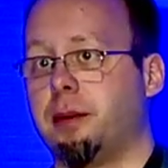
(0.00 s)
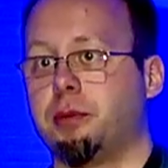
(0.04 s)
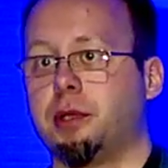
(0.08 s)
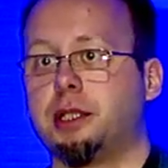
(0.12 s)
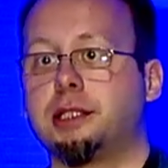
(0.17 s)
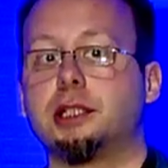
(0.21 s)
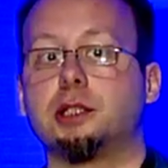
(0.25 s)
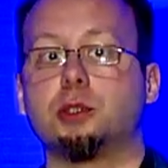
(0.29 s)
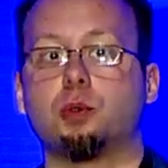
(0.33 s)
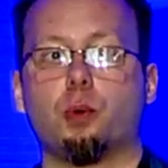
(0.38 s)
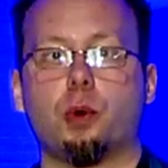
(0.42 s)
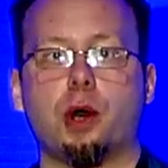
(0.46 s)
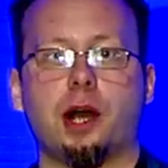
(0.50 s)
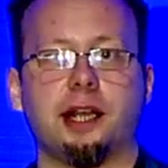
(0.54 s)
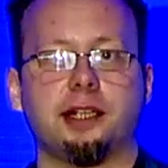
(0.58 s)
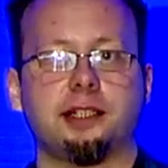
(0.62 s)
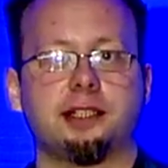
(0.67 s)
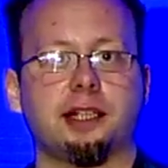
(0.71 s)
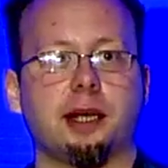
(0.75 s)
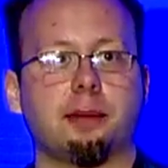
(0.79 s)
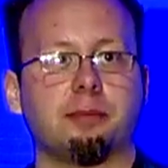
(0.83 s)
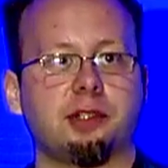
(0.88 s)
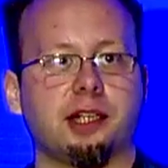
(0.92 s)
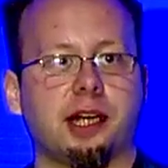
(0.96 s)
This is why
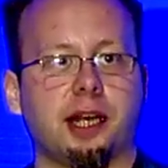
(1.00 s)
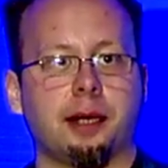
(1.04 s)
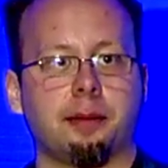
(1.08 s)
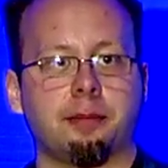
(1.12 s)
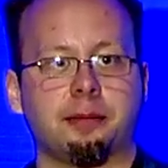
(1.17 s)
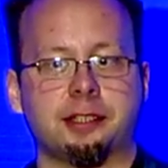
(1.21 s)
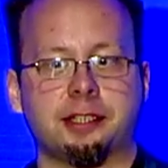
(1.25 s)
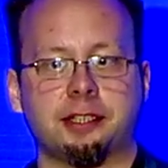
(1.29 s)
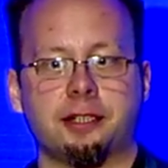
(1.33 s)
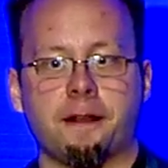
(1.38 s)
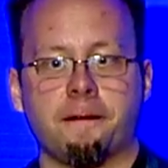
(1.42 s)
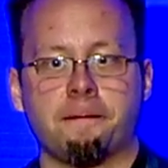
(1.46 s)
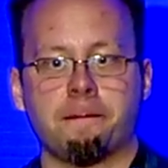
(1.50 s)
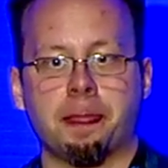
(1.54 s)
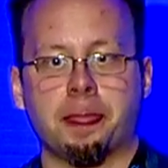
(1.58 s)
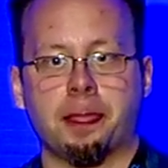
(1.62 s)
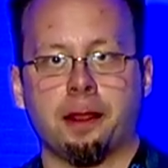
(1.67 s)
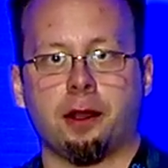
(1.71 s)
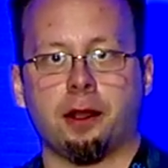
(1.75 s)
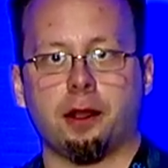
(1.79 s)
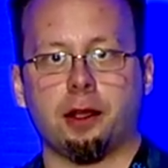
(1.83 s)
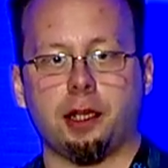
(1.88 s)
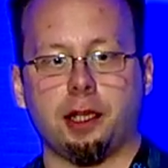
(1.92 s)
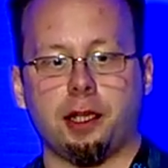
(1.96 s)
sometimes
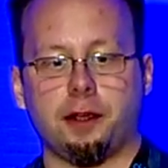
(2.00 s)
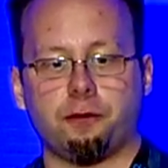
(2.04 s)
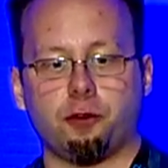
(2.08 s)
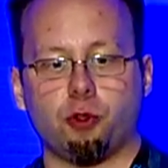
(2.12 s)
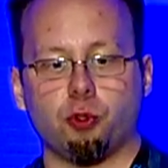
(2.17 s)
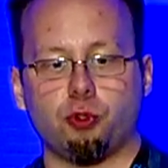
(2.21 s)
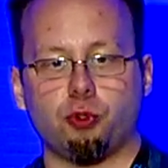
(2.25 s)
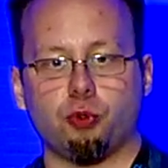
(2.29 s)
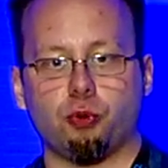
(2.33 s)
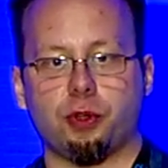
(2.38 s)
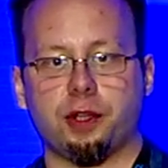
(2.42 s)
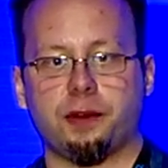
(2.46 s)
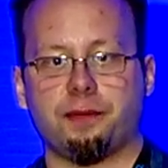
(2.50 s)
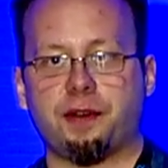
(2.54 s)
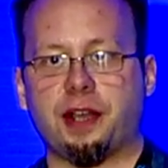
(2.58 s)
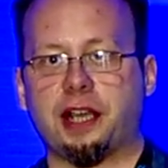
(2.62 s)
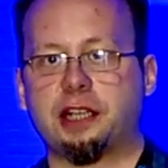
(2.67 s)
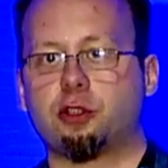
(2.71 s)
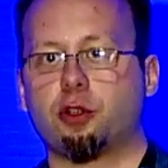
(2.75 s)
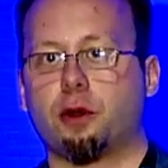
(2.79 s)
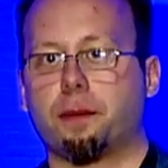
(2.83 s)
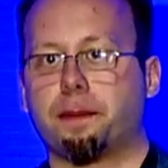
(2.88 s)
if you do the vector